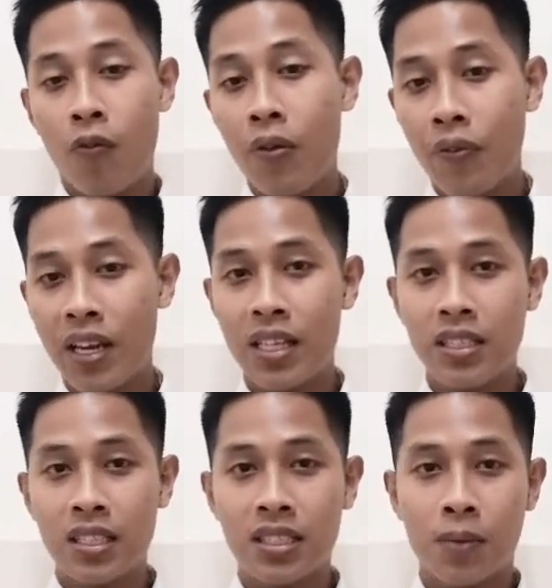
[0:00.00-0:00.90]
Wave
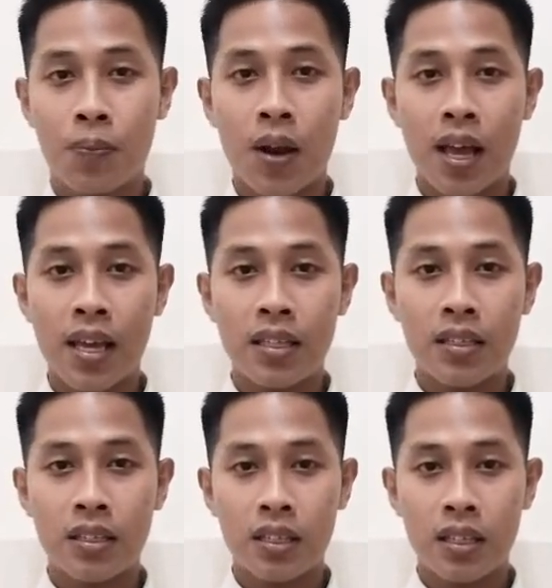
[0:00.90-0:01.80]
energy
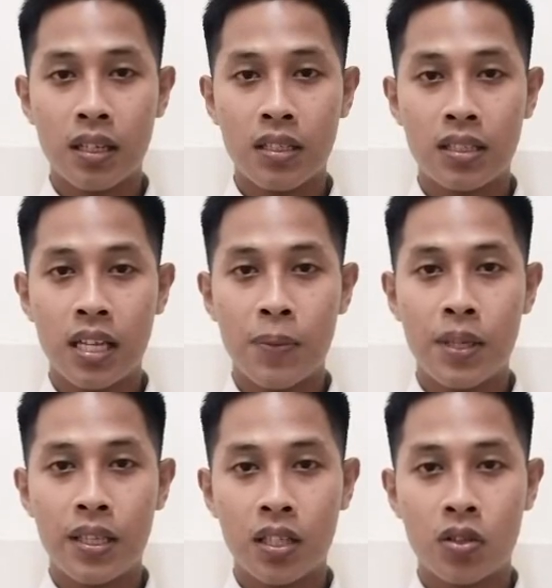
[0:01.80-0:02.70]
supply is
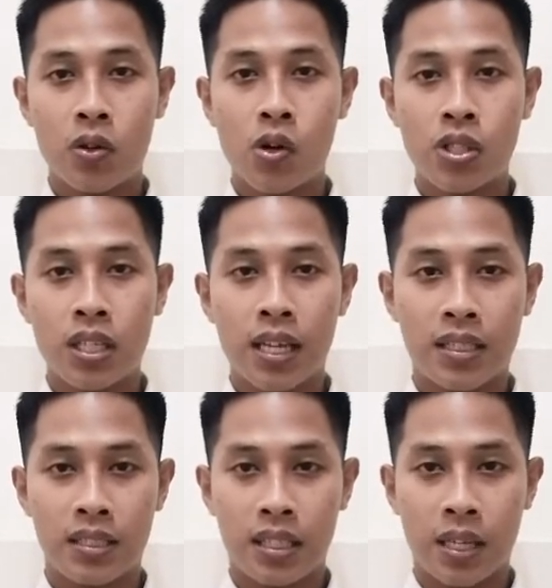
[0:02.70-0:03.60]
limited to ocean
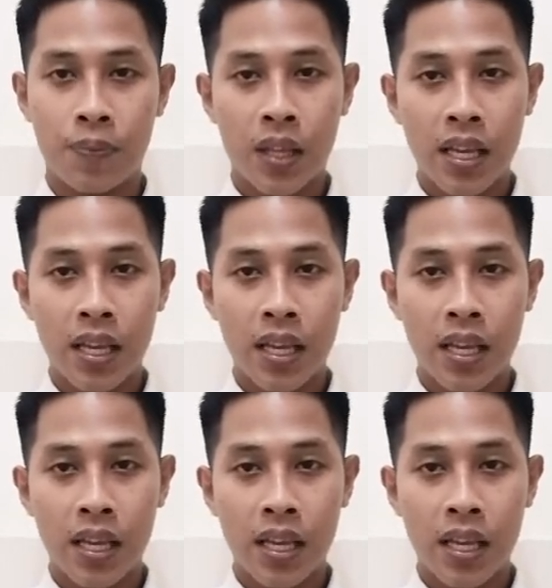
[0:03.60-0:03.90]
and sea.